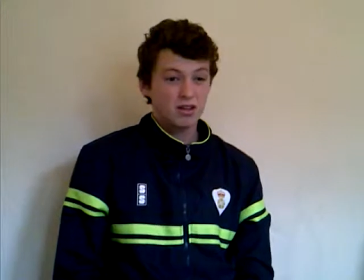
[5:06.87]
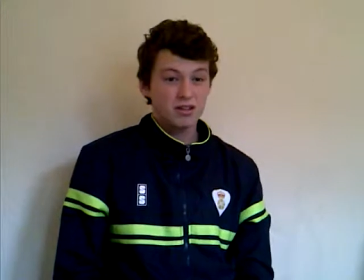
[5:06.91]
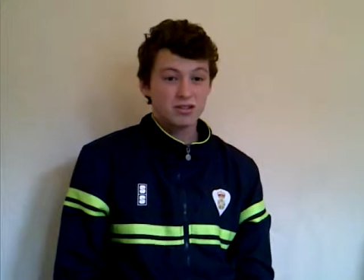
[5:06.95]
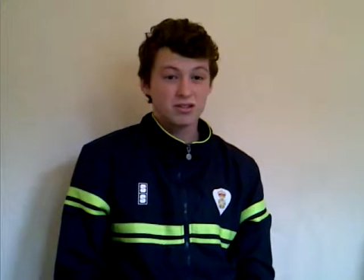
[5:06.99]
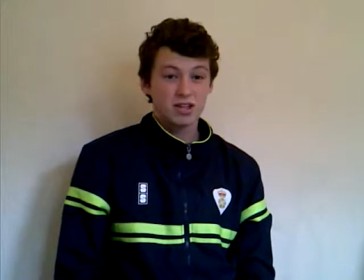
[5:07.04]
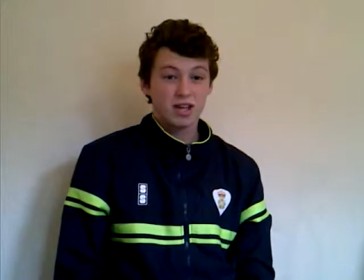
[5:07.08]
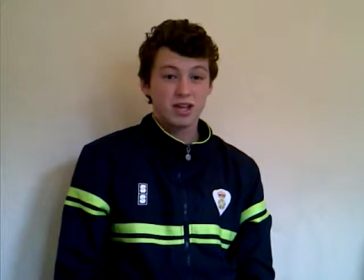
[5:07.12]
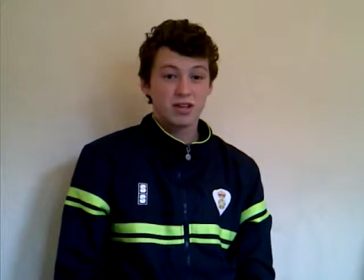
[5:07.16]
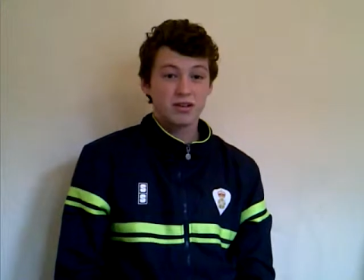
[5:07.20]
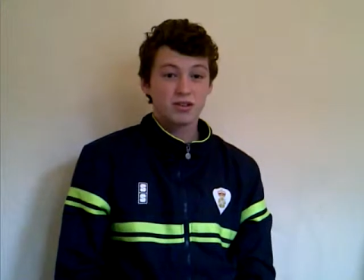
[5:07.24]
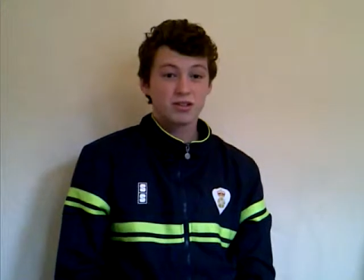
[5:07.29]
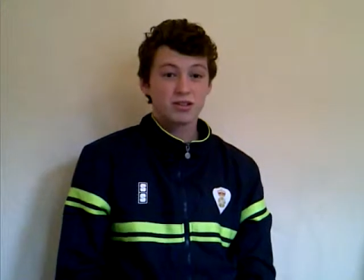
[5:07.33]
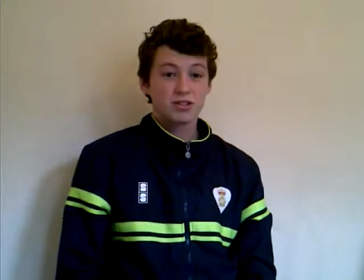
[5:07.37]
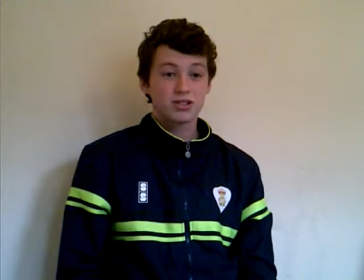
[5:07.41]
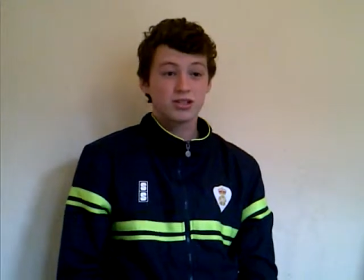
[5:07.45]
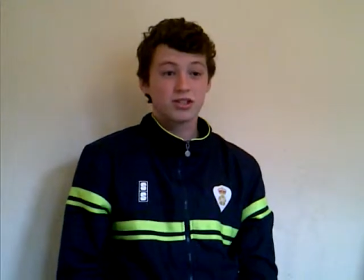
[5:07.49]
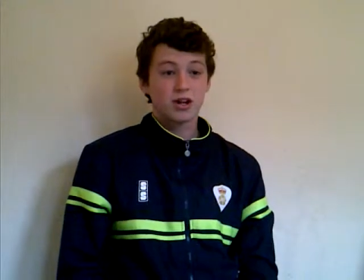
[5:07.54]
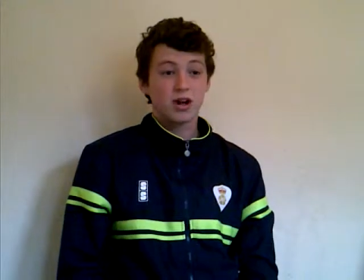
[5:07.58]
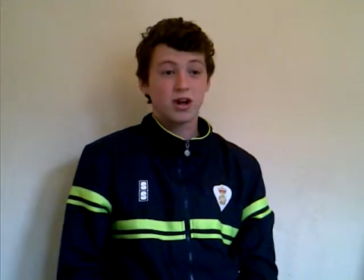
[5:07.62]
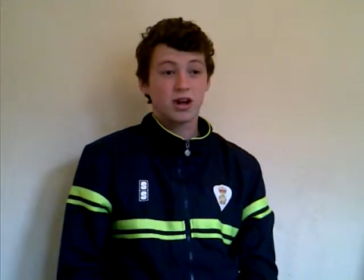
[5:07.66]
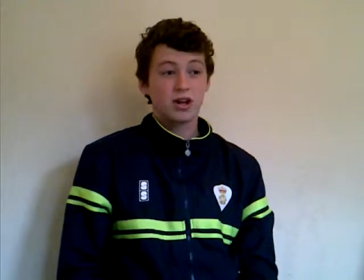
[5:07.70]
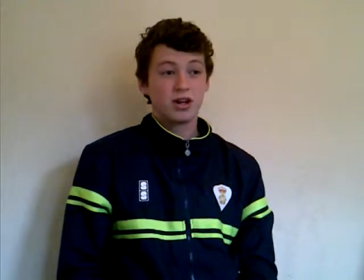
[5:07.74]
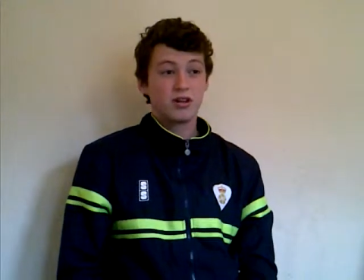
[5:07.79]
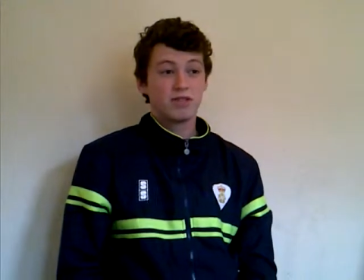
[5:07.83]
say,
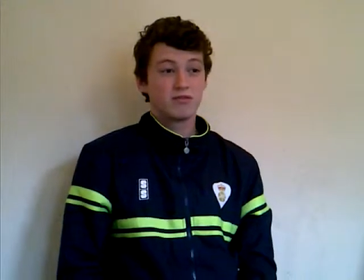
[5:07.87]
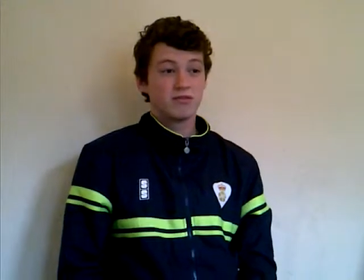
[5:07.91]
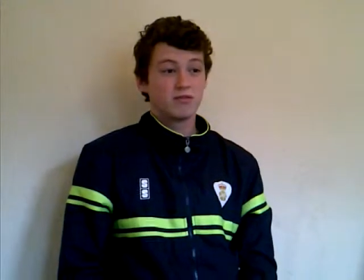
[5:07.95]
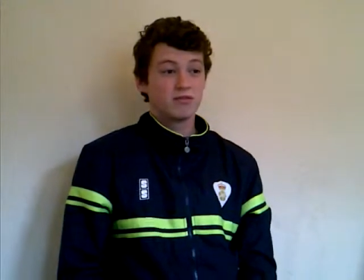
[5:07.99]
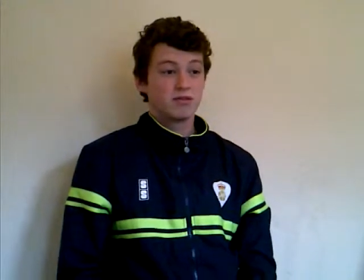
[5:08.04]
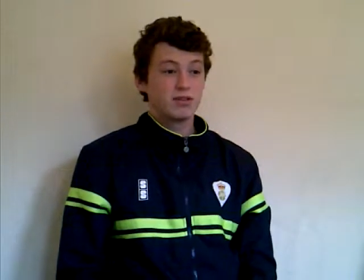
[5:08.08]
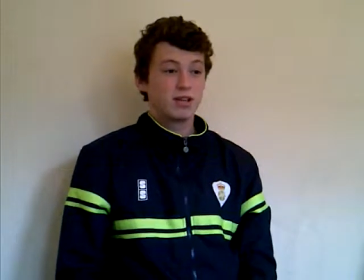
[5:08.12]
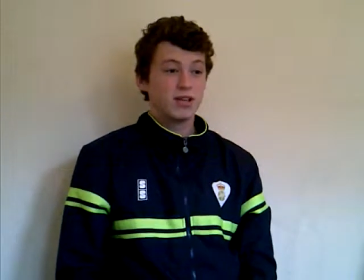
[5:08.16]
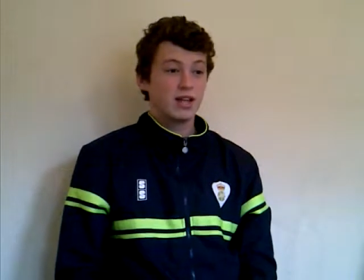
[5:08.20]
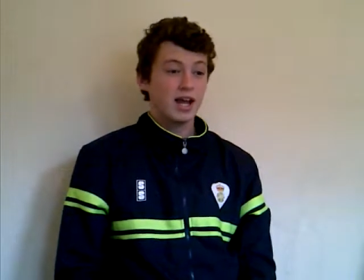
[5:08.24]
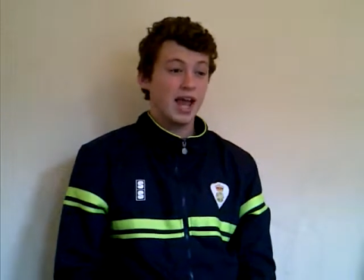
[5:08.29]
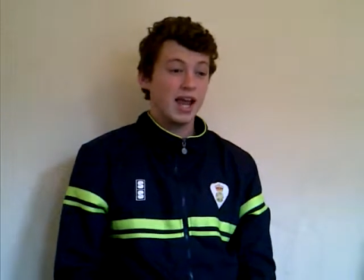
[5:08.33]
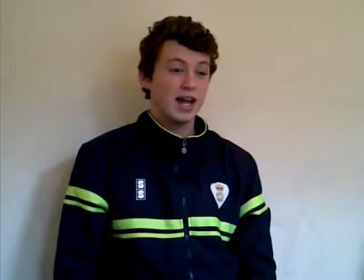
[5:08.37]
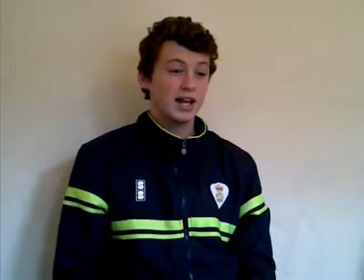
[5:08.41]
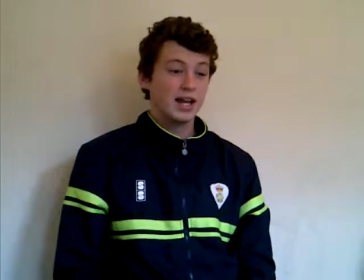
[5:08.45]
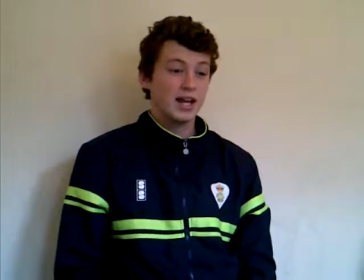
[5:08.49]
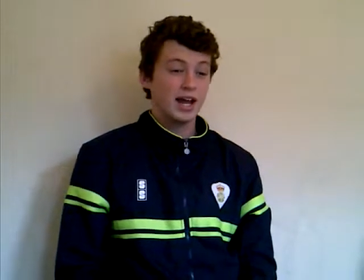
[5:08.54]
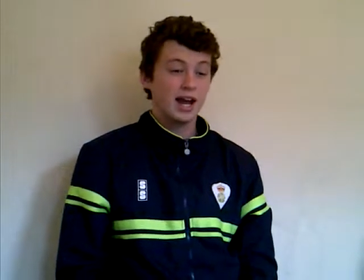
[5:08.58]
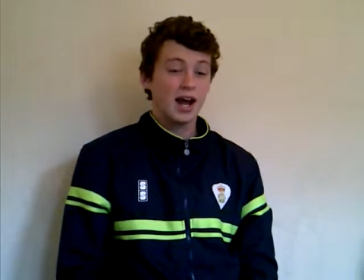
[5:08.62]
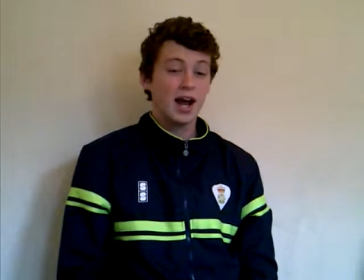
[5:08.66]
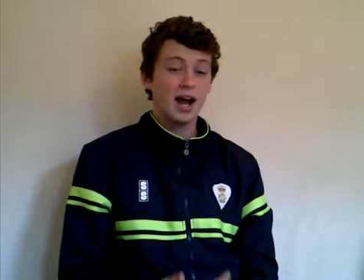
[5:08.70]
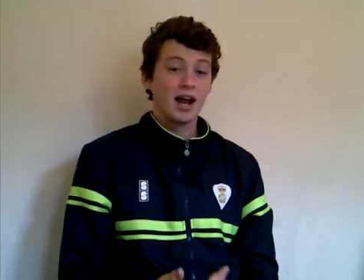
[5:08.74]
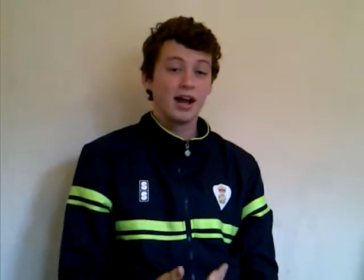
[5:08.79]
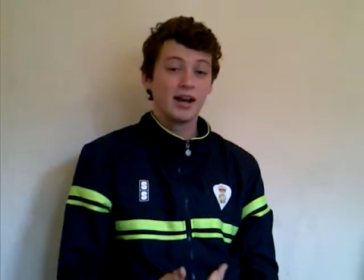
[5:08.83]
starting at 8,
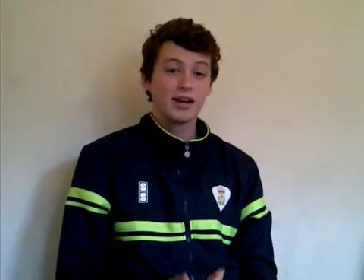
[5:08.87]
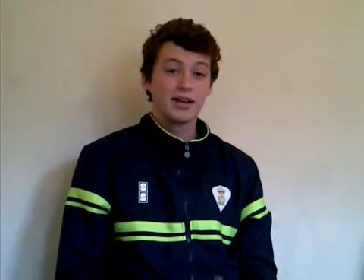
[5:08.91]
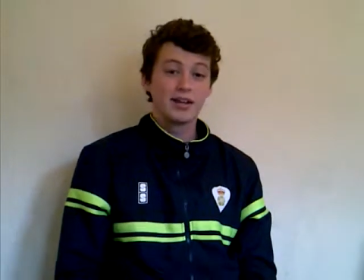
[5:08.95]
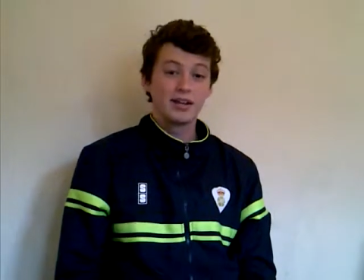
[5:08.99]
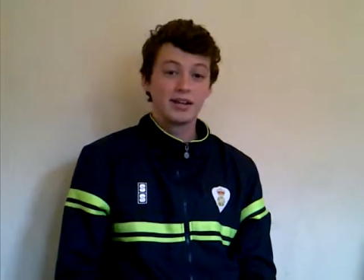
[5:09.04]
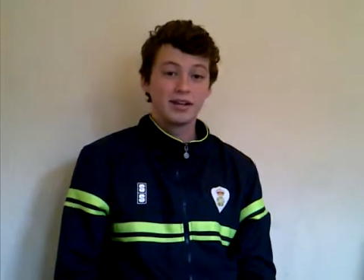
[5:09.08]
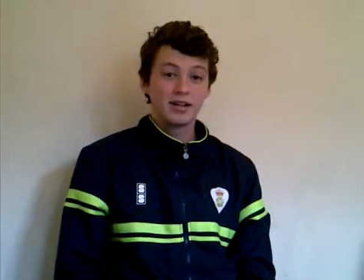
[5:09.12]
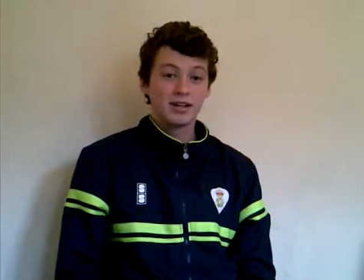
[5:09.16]
9.